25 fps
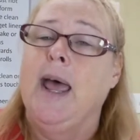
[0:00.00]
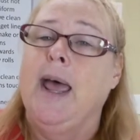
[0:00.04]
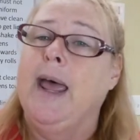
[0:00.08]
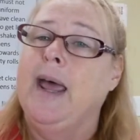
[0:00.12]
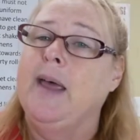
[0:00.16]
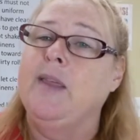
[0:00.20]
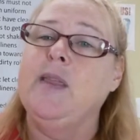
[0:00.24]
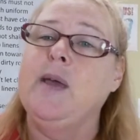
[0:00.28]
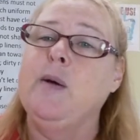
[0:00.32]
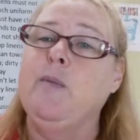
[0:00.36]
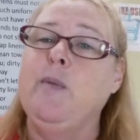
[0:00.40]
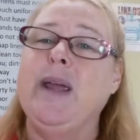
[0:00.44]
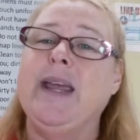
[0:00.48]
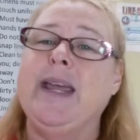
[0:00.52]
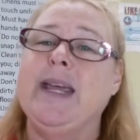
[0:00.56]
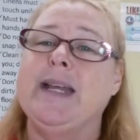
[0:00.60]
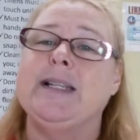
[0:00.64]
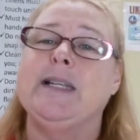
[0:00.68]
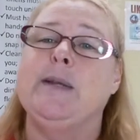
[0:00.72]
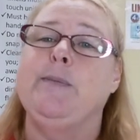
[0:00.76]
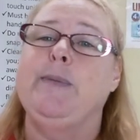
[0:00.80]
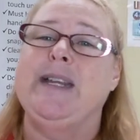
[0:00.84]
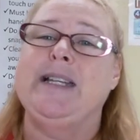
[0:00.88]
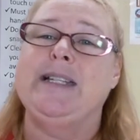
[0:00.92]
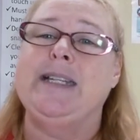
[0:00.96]
And then we get
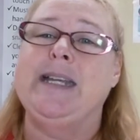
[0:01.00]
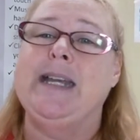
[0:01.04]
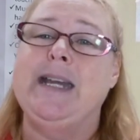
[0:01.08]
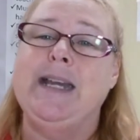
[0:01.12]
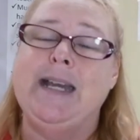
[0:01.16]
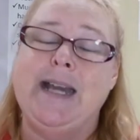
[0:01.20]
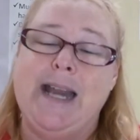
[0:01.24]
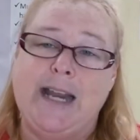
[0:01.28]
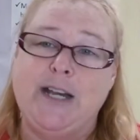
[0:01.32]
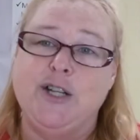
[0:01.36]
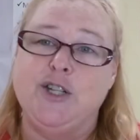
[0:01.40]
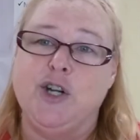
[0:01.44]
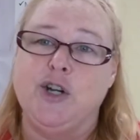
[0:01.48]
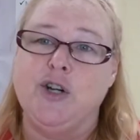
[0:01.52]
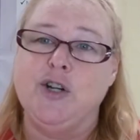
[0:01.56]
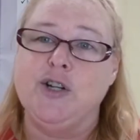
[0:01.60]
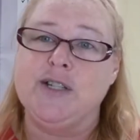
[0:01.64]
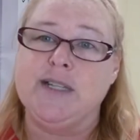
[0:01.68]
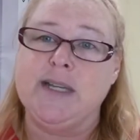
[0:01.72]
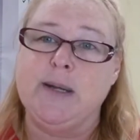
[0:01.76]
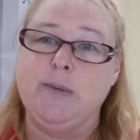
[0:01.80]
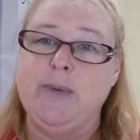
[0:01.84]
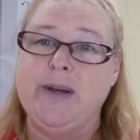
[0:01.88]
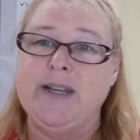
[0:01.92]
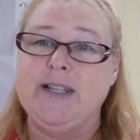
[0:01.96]
to be
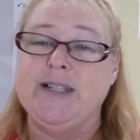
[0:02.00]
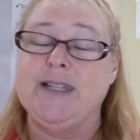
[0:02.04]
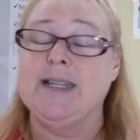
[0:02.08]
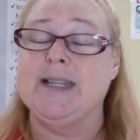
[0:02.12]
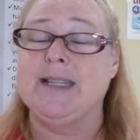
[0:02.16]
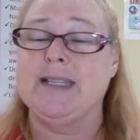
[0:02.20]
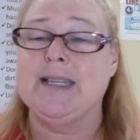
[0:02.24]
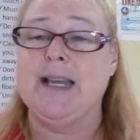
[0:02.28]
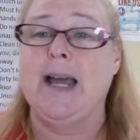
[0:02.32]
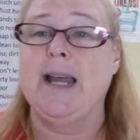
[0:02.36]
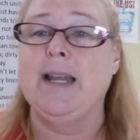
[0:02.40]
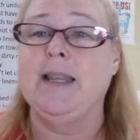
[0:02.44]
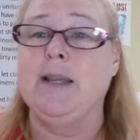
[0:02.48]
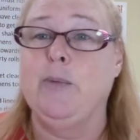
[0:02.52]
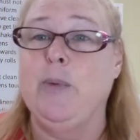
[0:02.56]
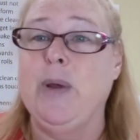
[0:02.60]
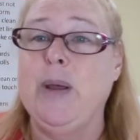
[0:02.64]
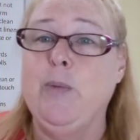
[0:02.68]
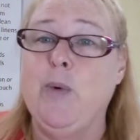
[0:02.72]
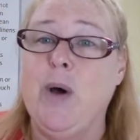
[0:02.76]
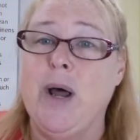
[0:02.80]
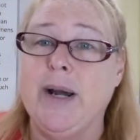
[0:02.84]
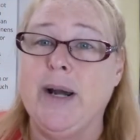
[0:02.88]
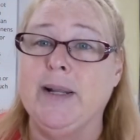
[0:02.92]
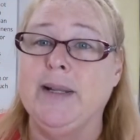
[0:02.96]
teenagers, and we decide that we
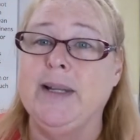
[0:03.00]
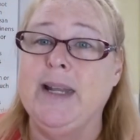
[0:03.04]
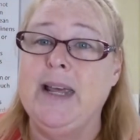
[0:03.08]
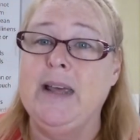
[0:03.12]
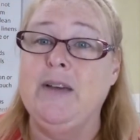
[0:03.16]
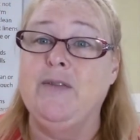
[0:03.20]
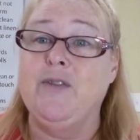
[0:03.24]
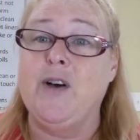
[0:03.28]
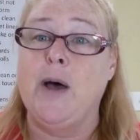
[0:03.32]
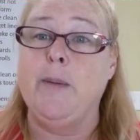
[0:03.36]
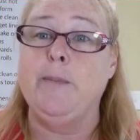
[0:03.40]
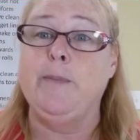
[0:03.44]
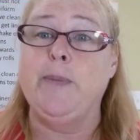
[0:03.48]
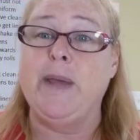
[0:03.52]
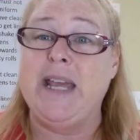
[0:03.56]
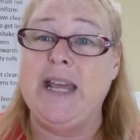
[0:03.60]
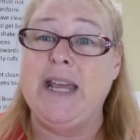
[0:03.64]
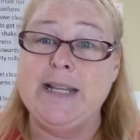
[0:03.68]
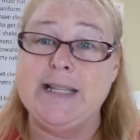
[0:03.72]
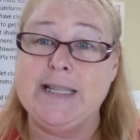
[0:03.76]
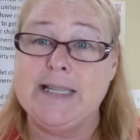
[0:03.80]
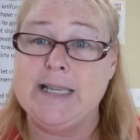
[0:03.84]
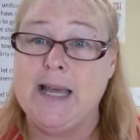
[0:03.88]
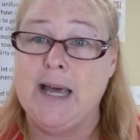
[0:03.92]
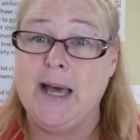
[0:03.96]
want to live on
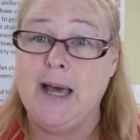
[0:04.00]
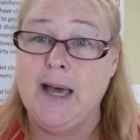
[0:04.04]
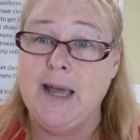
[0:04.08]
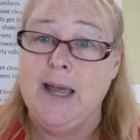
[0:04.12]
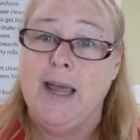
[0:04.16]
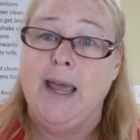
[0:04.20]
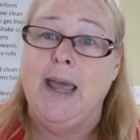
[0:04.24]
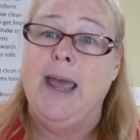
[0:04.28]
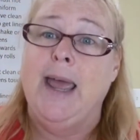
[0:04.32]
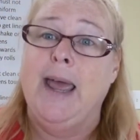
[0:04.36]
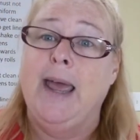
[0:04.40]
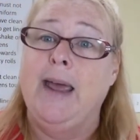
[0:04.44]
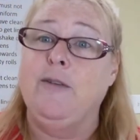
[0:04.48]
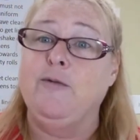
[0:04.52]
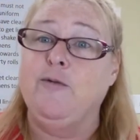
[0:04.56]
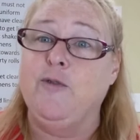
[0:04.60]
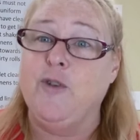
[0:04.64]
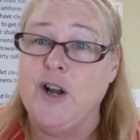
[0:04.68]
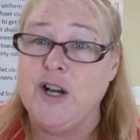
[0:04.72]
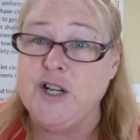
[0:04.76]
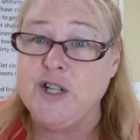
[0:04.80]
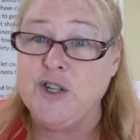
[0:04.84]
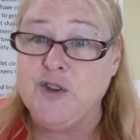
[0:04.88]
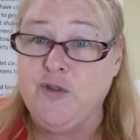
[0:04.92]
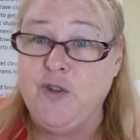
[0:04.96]
pizza and
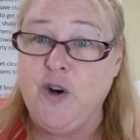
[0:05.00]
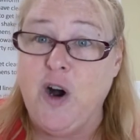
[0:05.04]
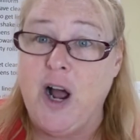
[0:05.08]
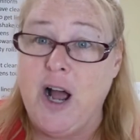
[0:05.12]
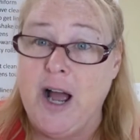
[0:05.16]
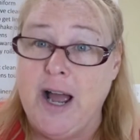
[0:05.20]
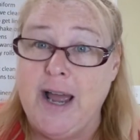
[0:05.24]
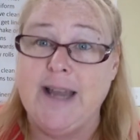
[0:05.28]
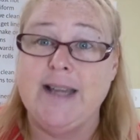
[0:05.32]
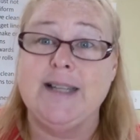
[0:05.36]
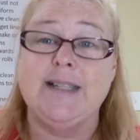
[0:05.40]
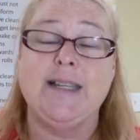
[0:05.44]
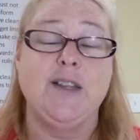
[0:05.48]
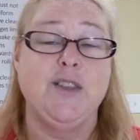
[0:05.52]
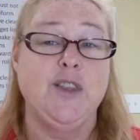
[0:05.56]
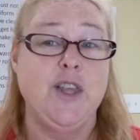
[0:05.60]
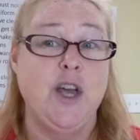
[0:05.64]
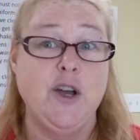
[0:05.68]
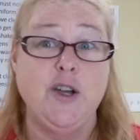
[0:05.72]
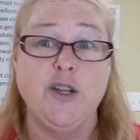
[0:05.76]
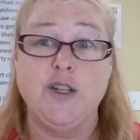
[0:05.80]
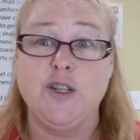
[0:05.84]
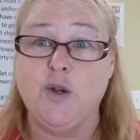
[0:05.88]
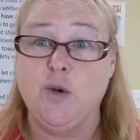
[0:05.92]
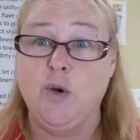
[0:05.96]
French fries, and
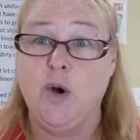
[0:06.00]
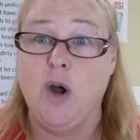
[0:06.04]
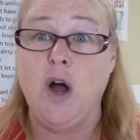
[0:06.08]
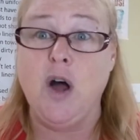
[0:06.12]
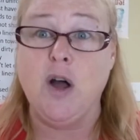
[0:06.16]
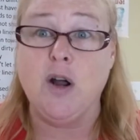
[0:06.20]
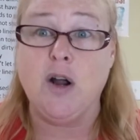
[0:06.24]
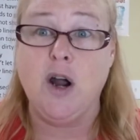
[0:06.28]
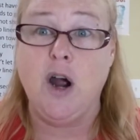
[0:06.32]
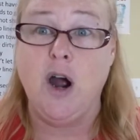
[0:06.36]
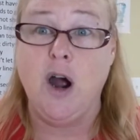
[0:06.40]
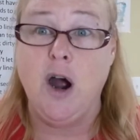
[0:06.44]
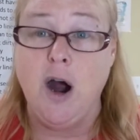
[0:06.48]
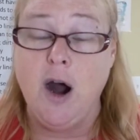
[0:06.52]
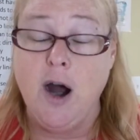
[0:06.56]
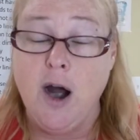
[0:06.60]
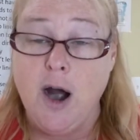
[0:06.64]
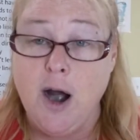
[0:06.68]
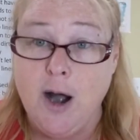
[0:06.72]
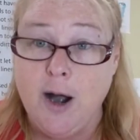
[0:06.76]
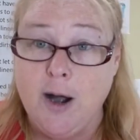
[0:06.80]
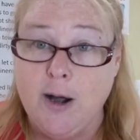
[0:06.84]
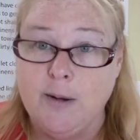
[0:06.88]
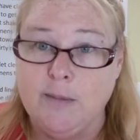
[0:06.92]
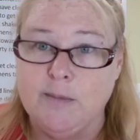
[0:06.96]
those are all
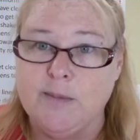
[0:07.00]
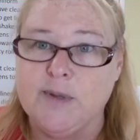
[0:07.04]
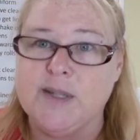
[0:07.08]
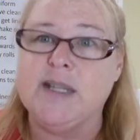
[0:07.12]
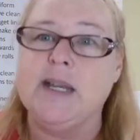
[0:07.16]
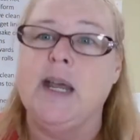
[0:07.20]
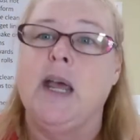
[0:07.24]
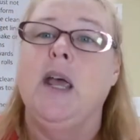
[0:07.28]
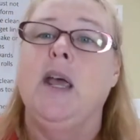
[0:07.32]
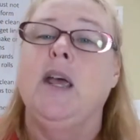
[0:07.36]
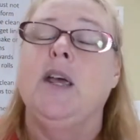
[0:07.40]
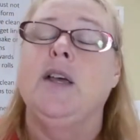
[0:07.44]
carbs.